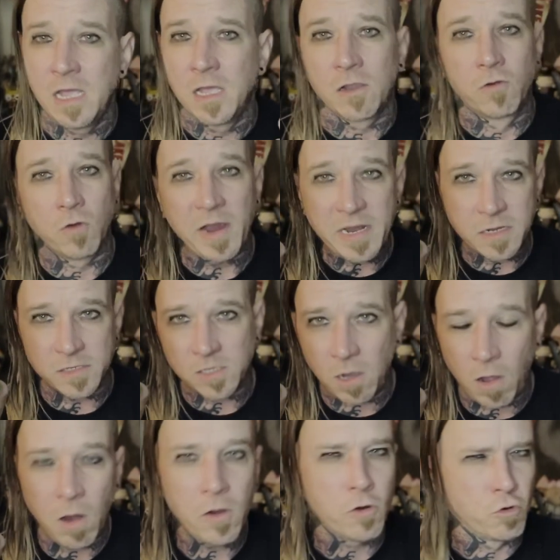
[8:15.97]
great
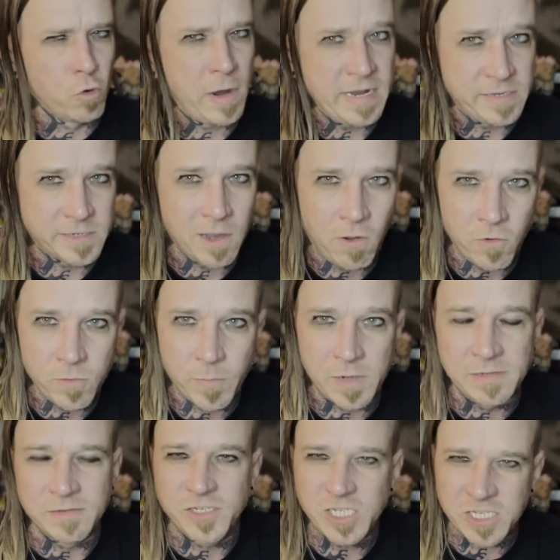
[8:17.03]
guitar, great tone,
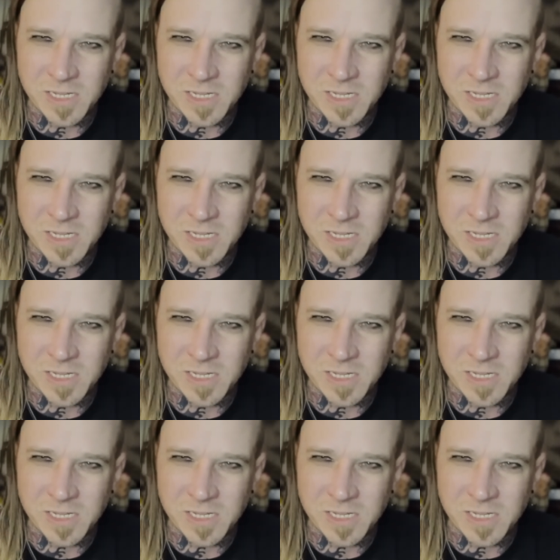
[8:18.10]
but just a